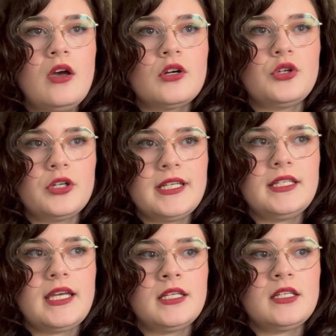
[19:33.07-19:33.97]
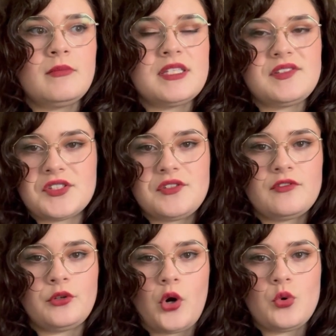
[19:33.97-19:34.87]
Crooked Kingdom and Six of
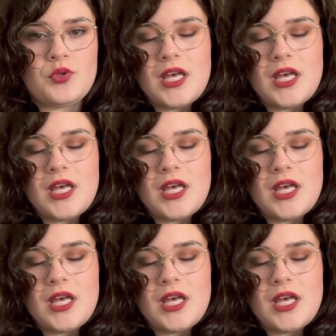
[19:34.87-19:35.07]
Crows,